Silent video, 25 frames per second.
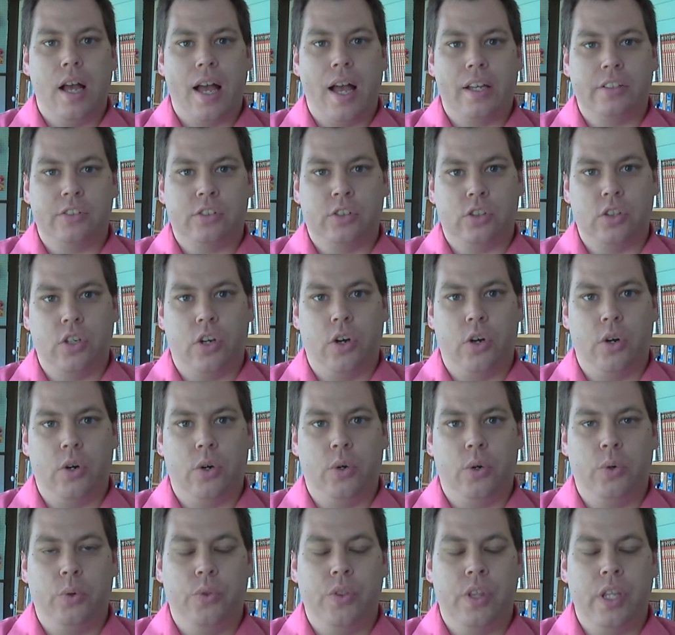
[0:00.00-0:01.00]

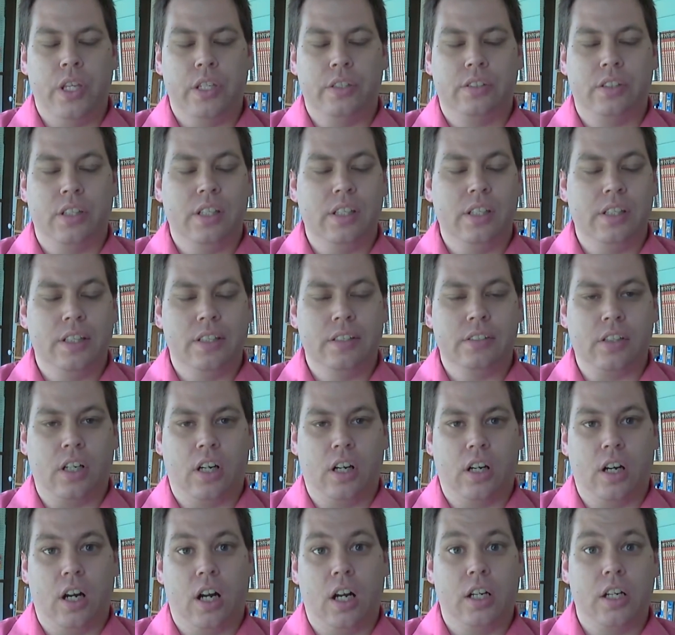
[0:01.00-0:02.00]
So this is
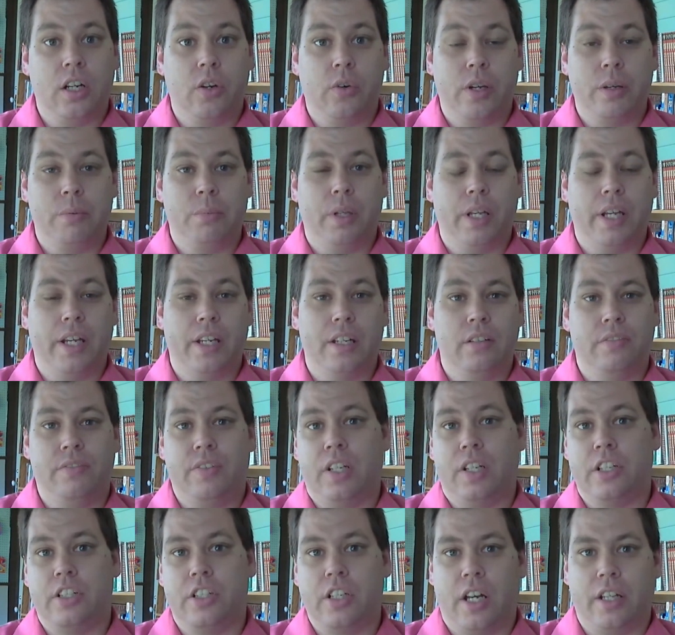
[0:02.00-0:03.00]
our ongoing plan to
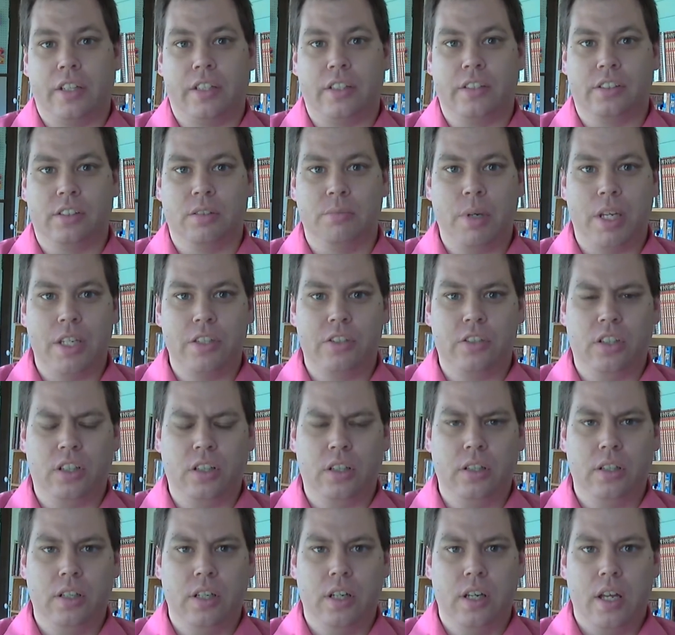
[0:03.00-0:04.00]
finish out the
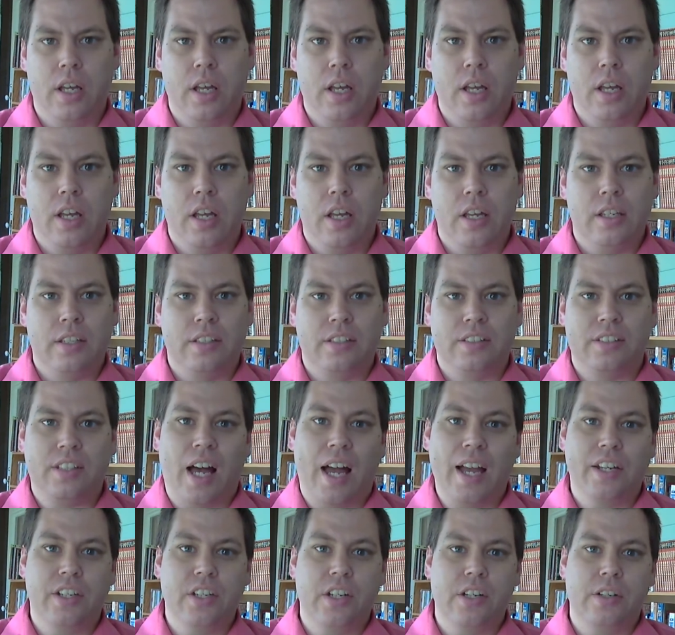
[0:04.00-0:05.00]
semester.
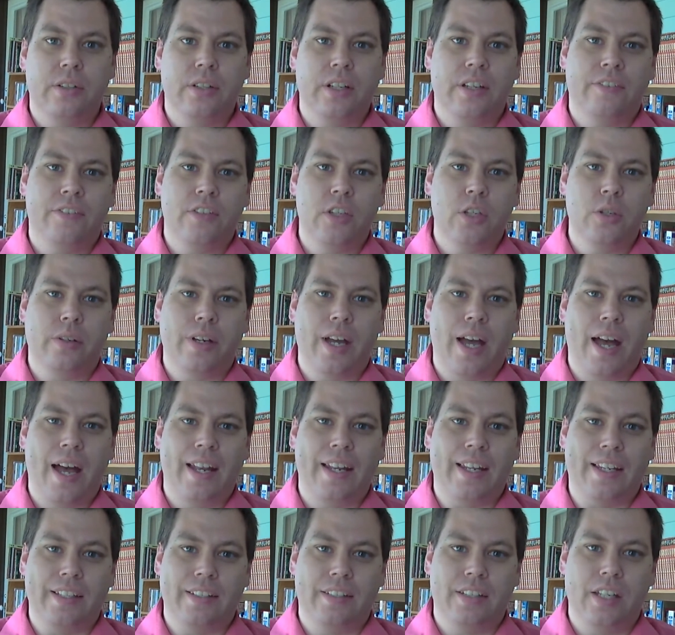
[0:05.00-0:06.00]
Side note, if you
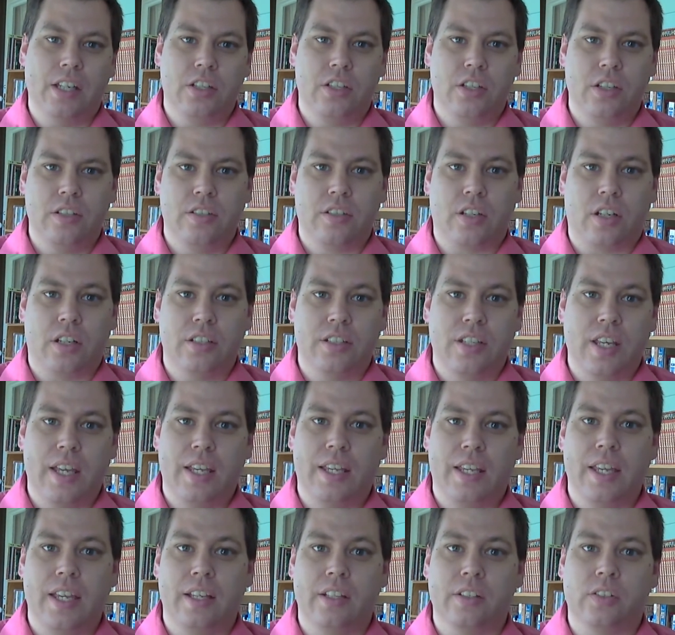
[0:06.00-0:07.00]
had intentions on
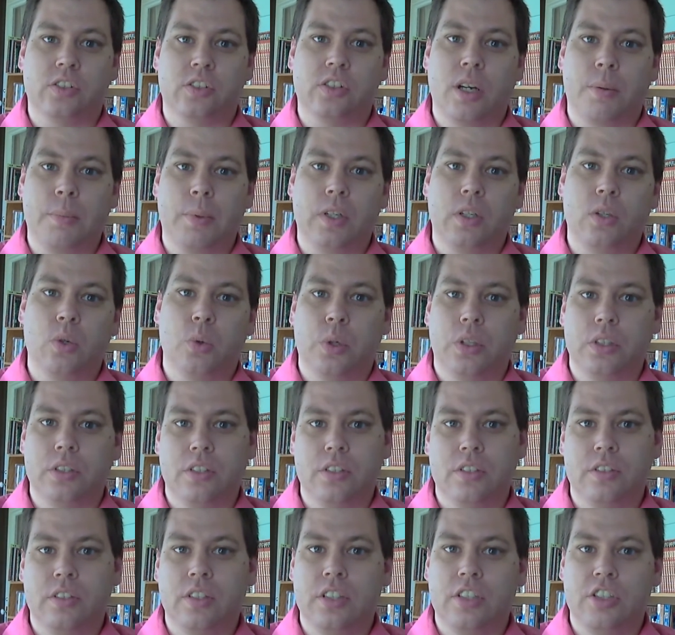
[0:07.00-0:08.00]
taking summer
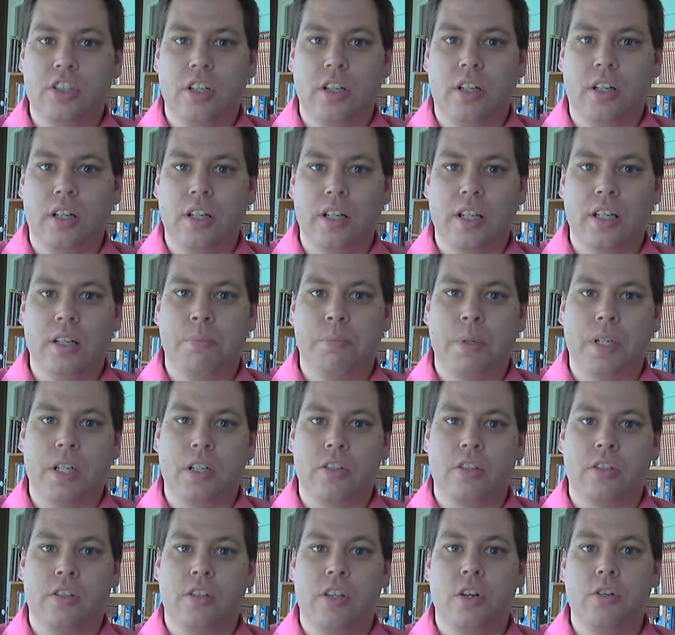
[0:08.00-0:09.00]
courses this year, it
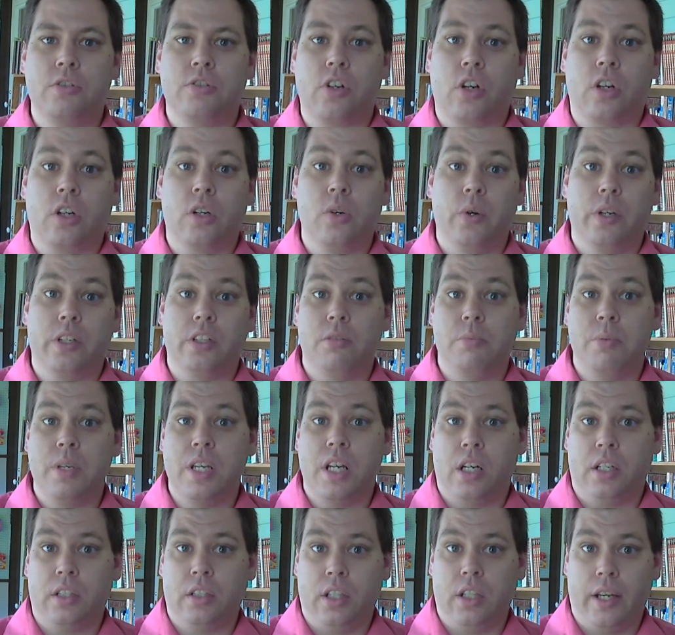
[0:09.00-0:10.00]
appears those are going to be
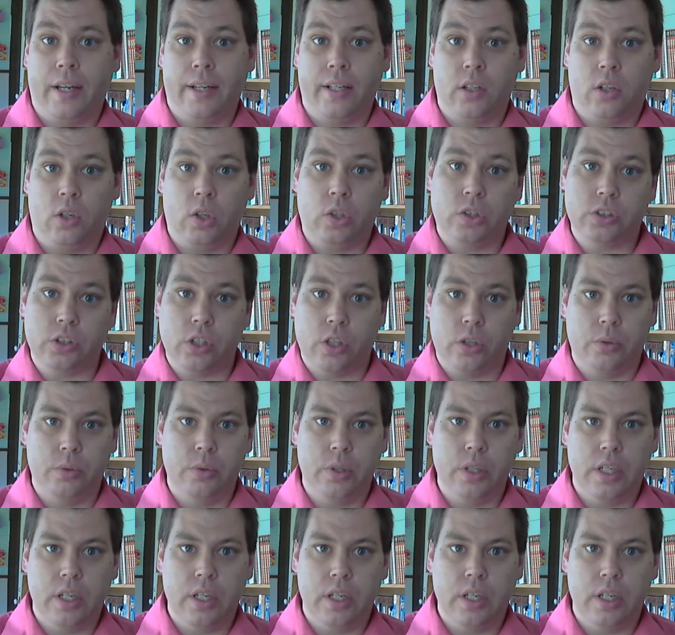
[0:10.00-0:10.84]
online also.